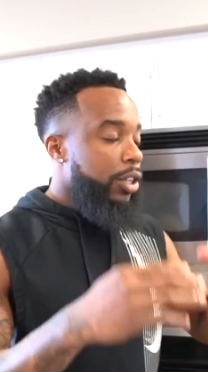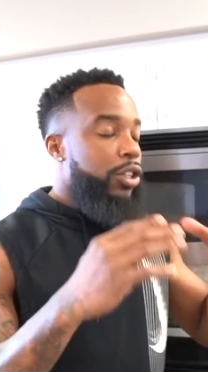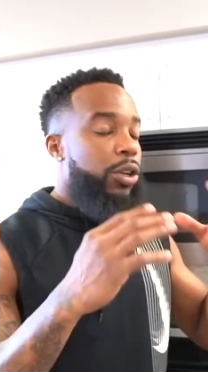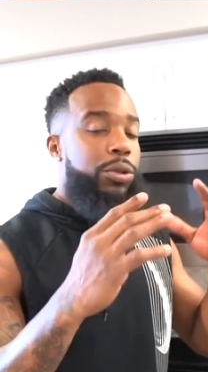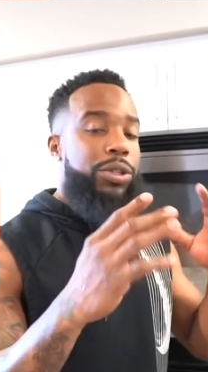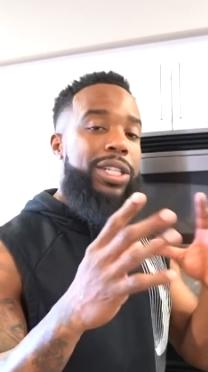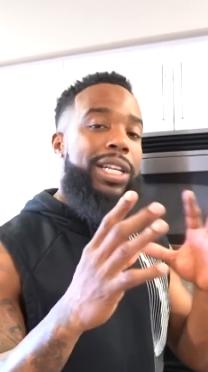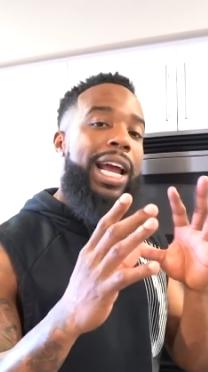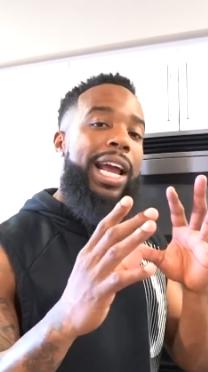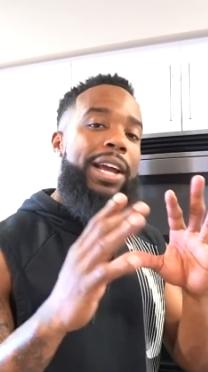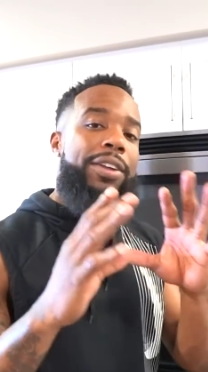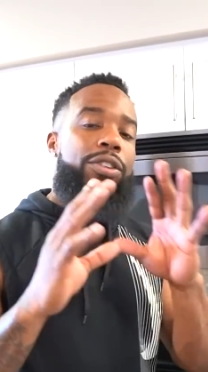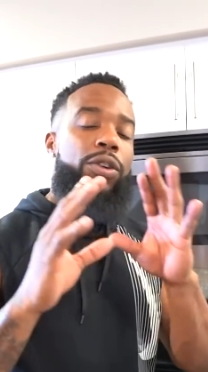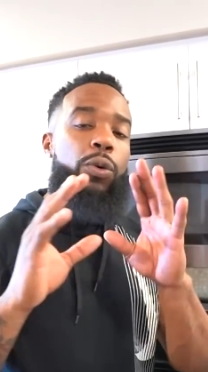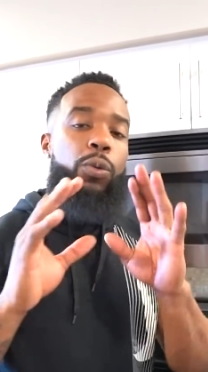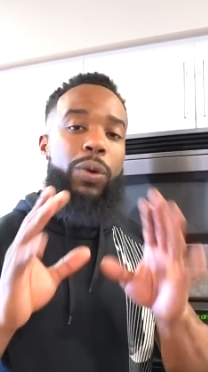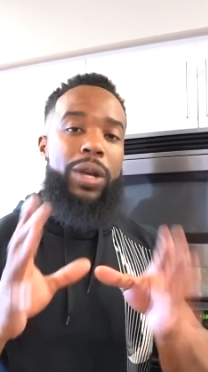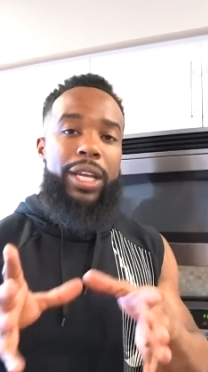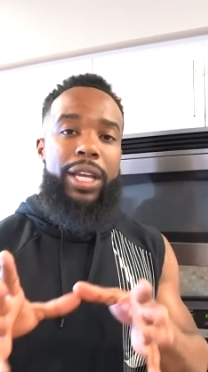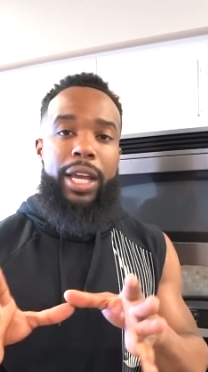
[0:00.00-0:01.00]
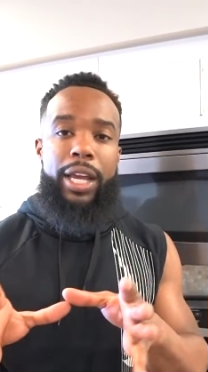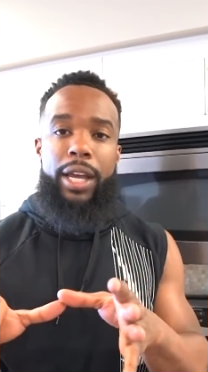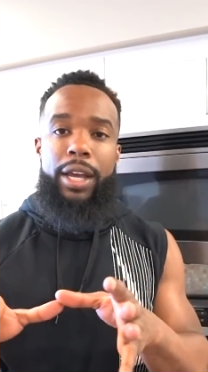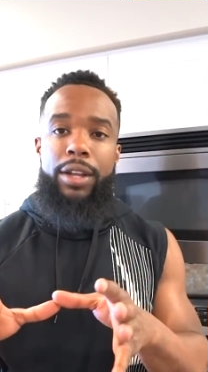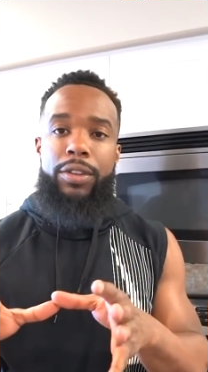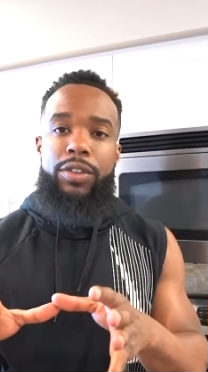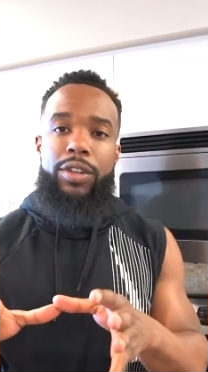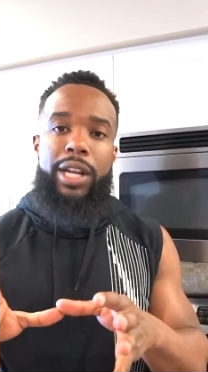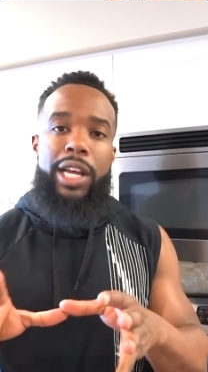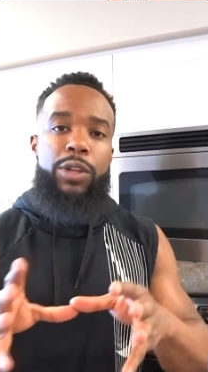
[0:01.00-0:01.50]
So today is a
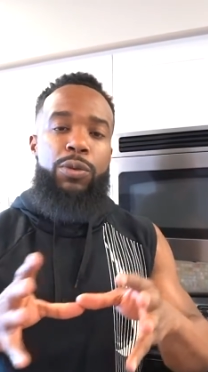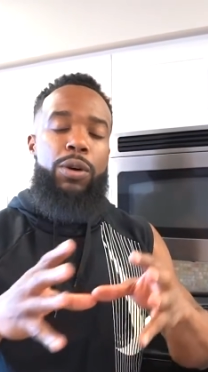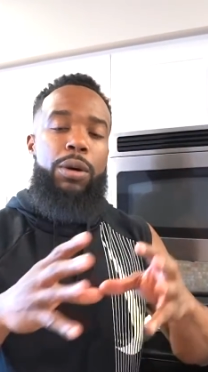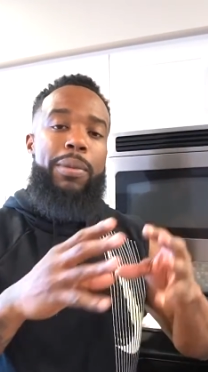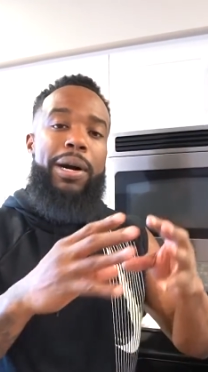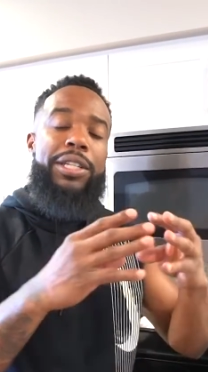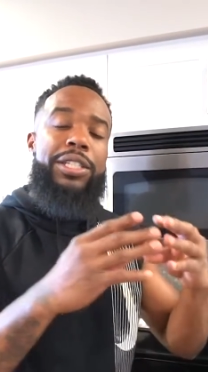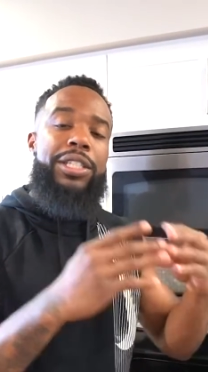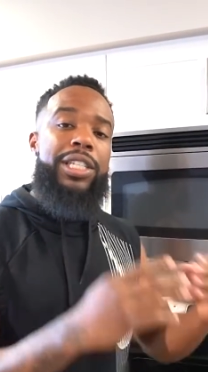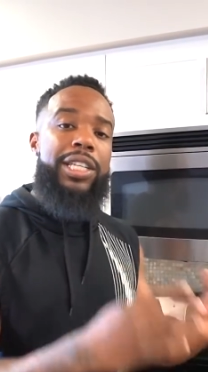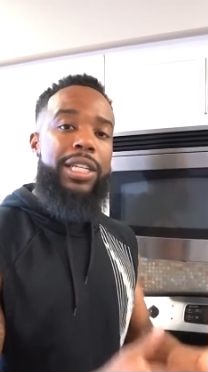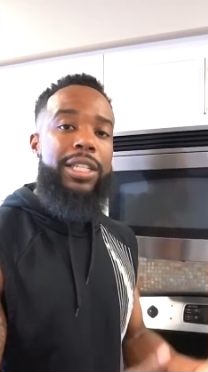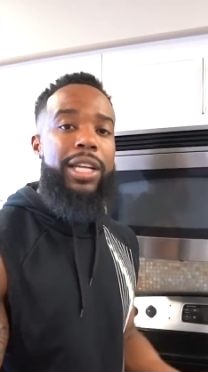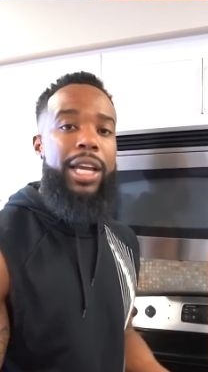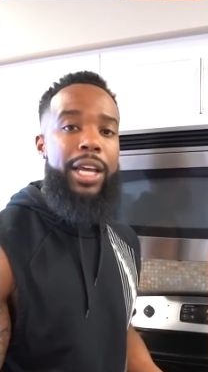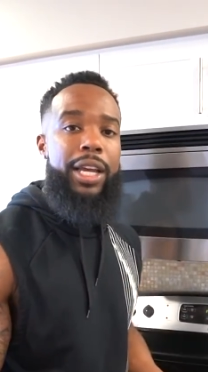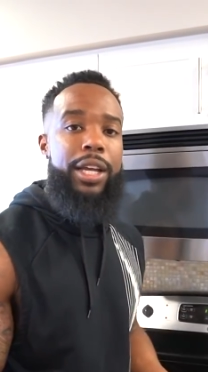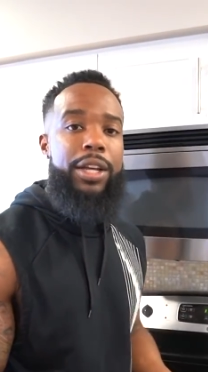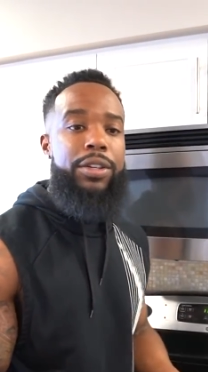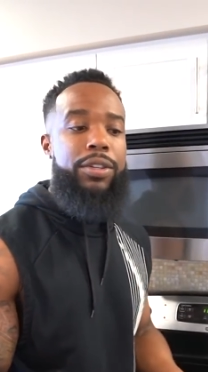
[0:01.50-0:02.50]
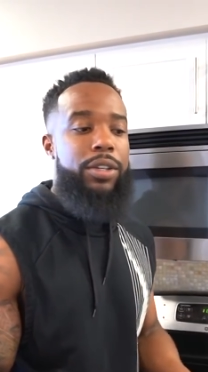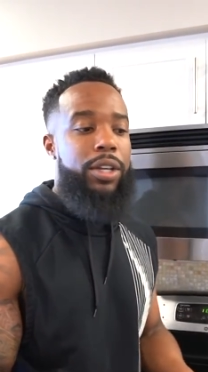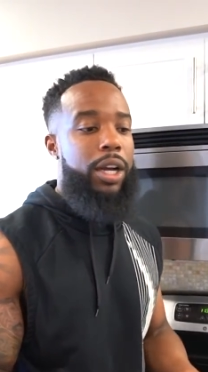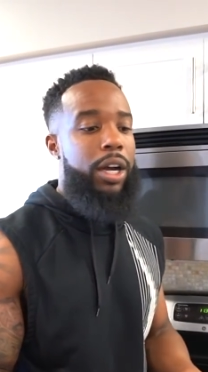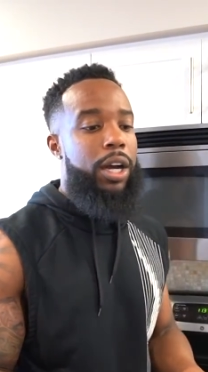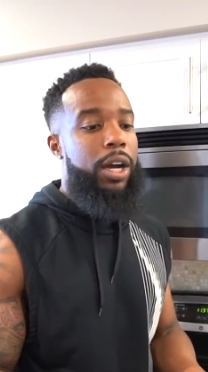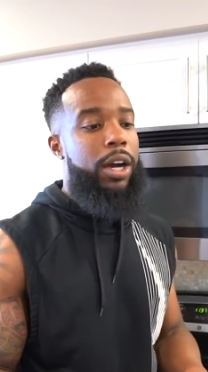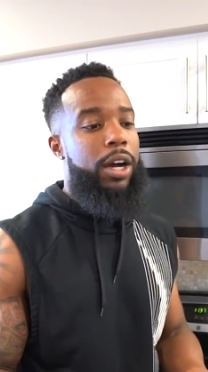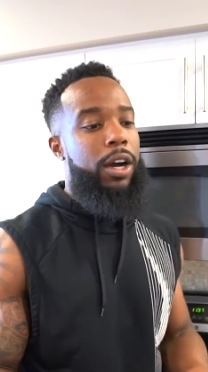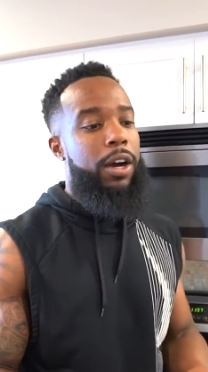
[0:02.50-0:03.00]
weekend. Today's one of my cheat days.
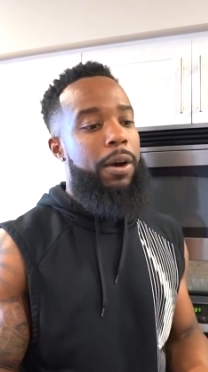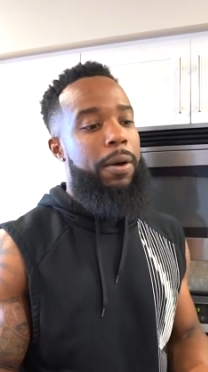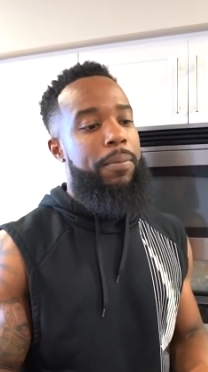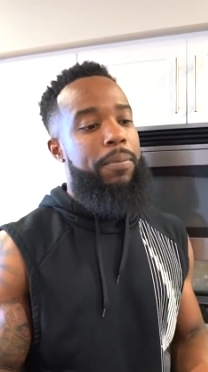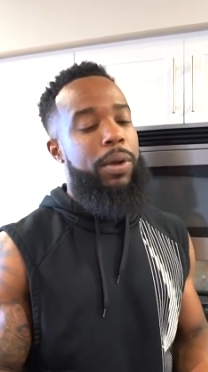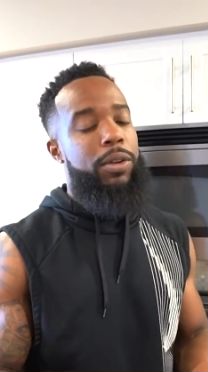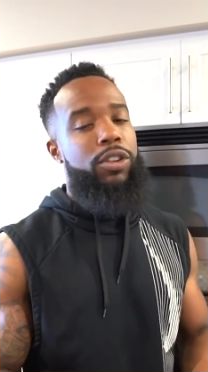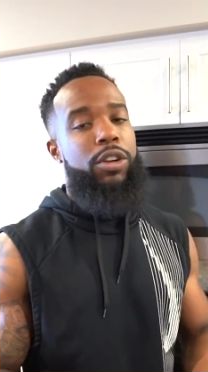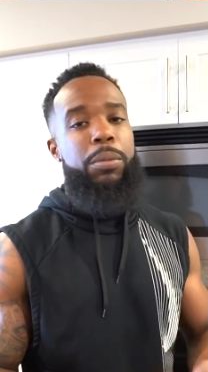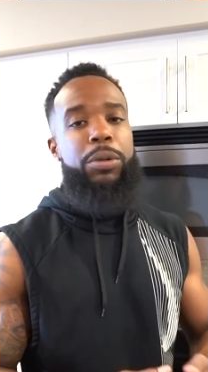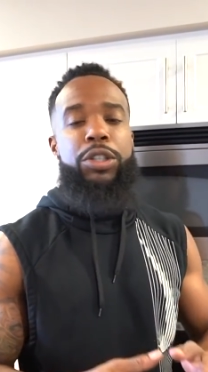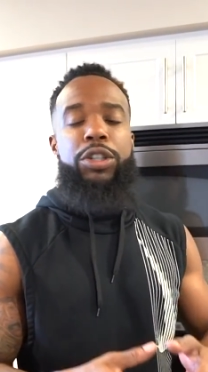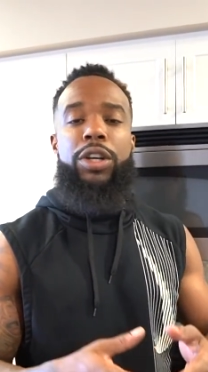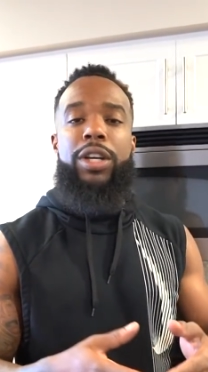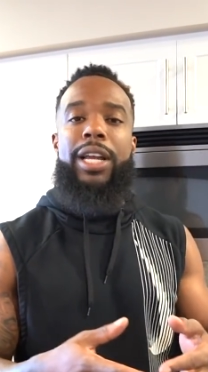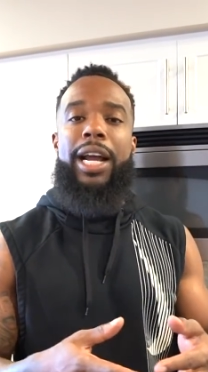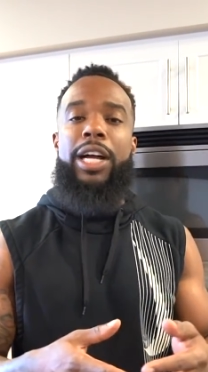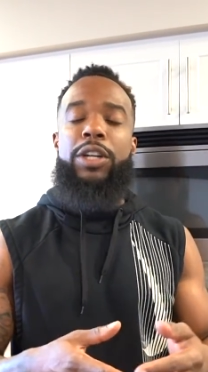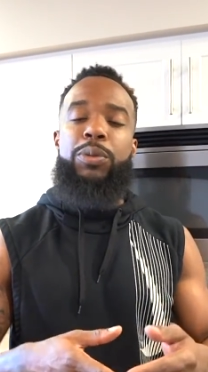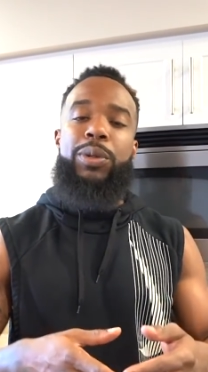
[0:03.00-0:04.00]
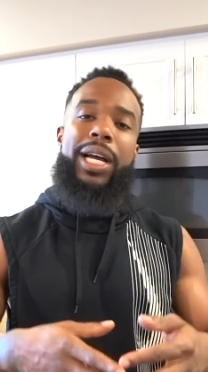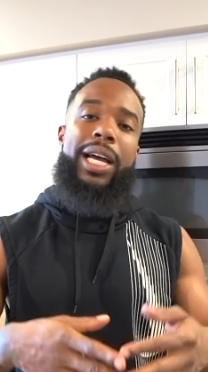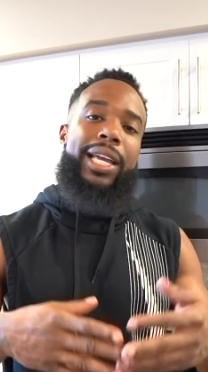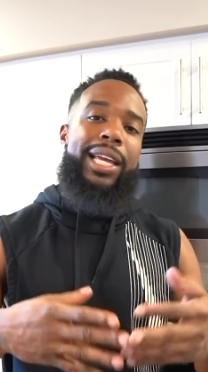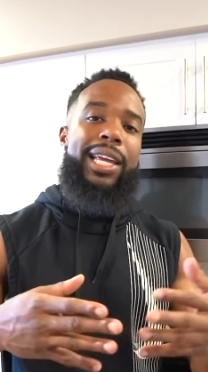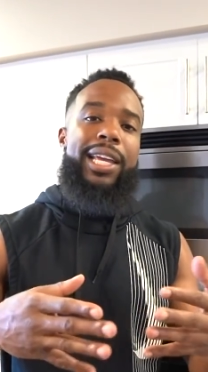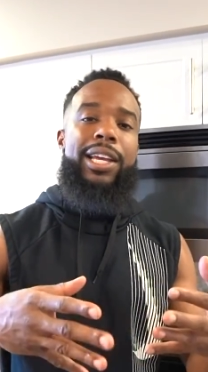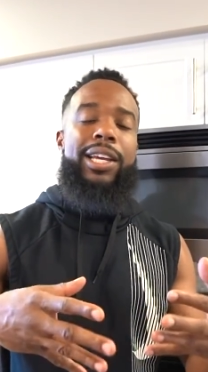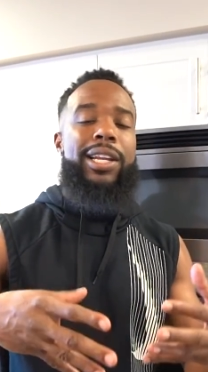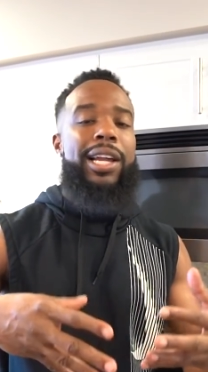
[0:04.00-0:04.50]
Um, so I'm gonna show you guys what I
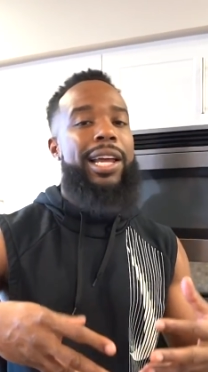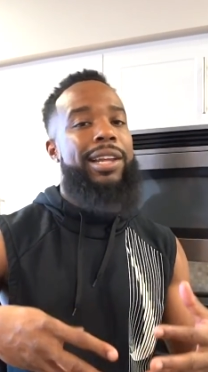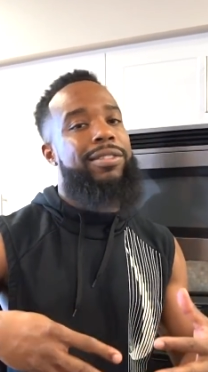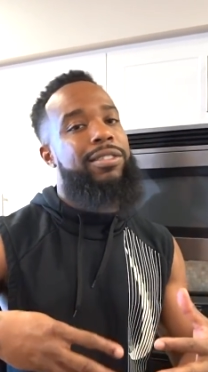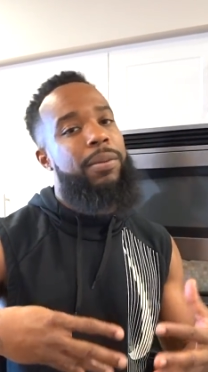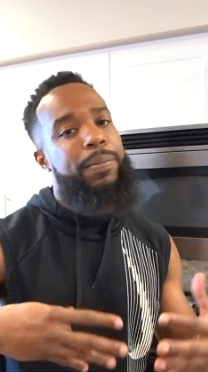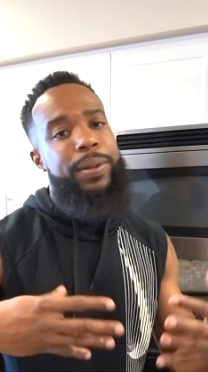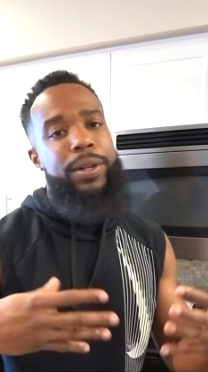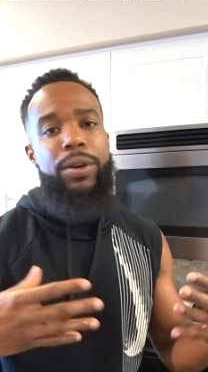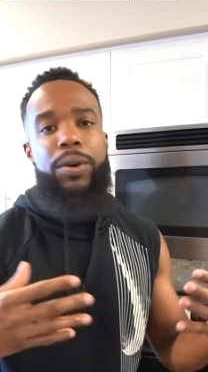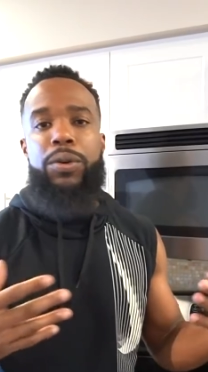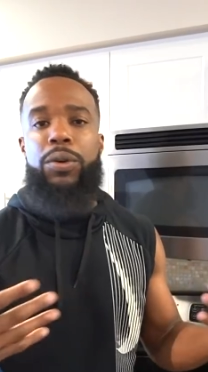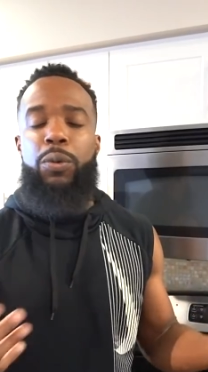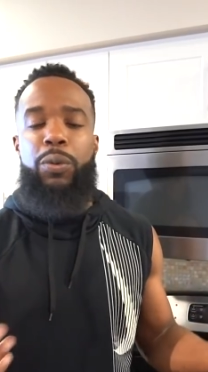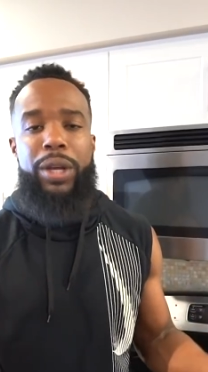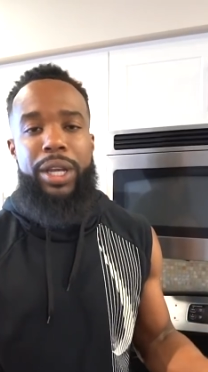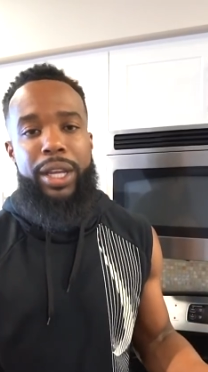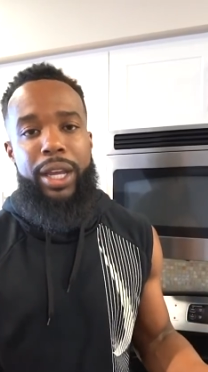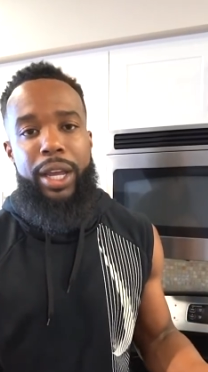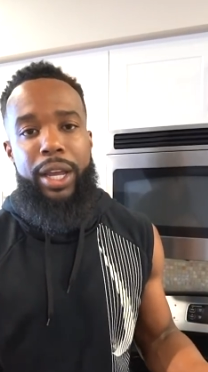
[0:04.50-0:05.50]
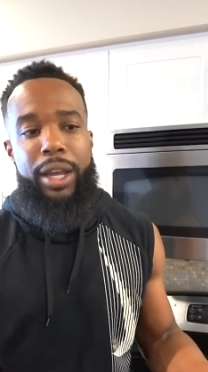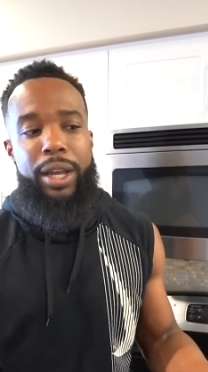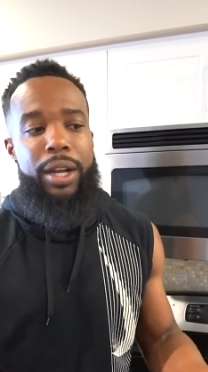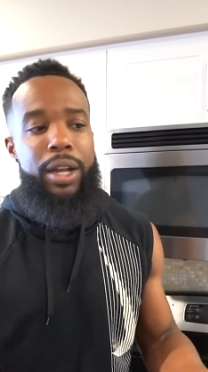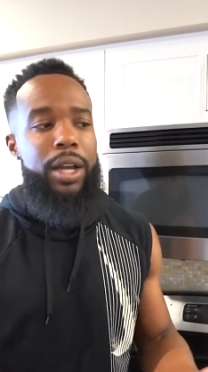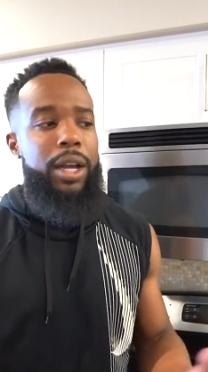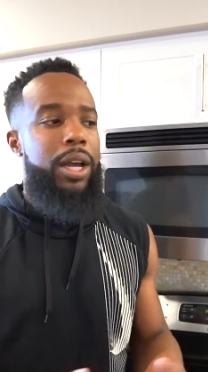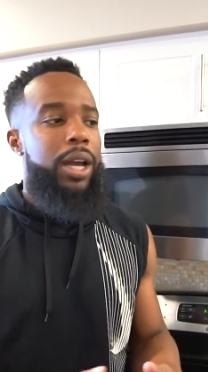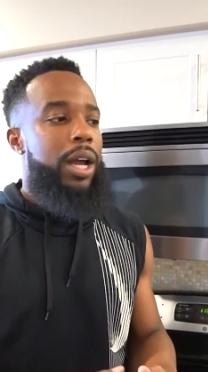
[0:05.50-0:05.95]
eat like typically on the weekend.